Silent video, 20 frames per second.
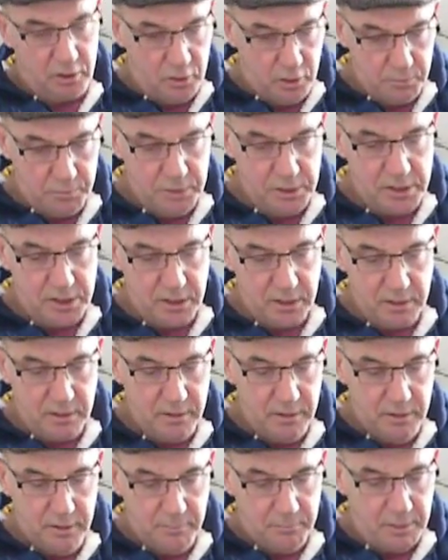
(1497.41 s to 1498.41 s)
There could be
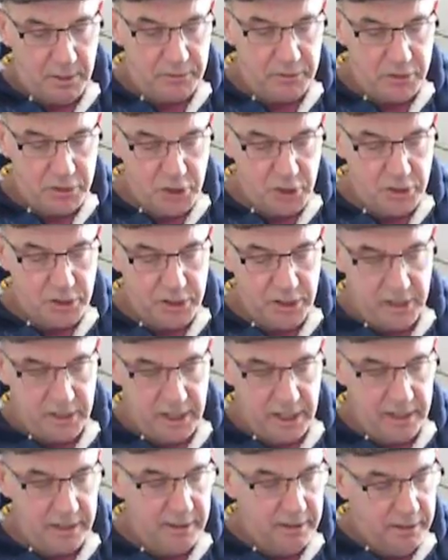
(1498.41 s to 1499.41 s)
still pathogens
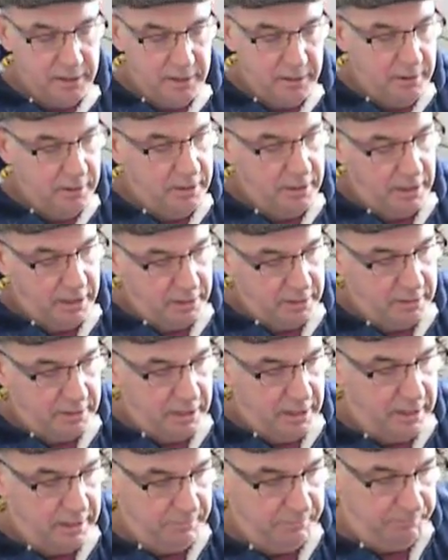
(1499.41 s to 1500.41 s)
in there,
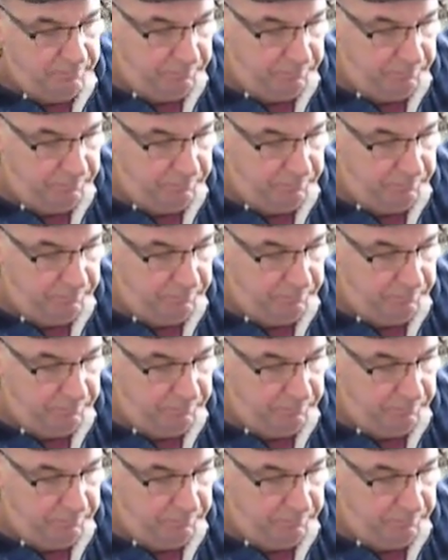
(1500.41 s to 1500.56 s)
and